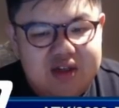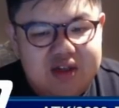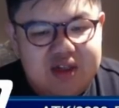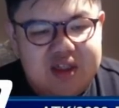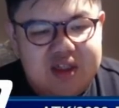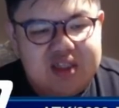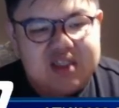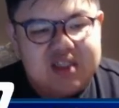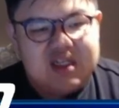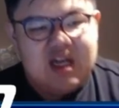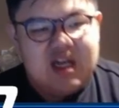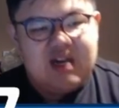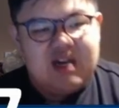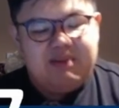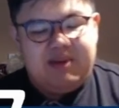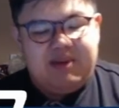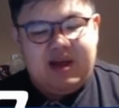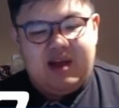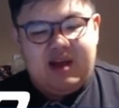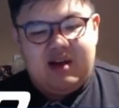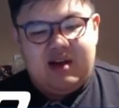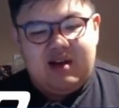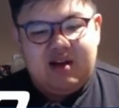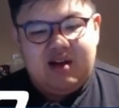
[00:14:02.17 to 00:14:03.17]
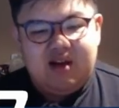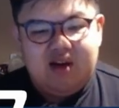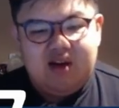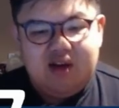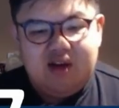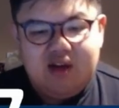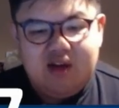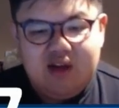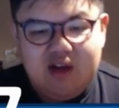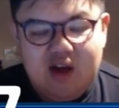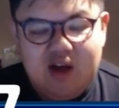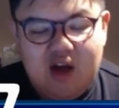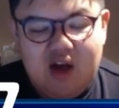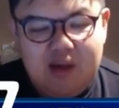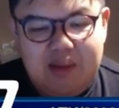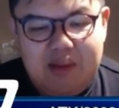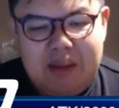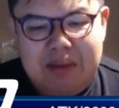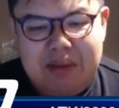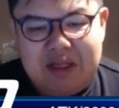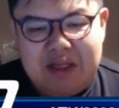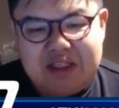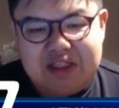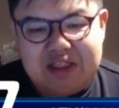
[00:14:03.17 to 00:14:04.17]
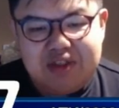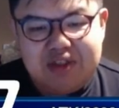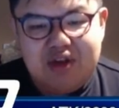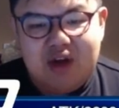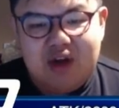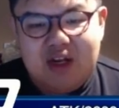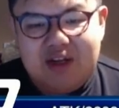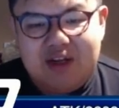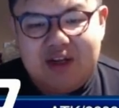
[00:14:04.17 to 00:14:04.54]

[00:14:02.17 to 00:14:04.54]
this is kind of bad. Oh, maybe it's not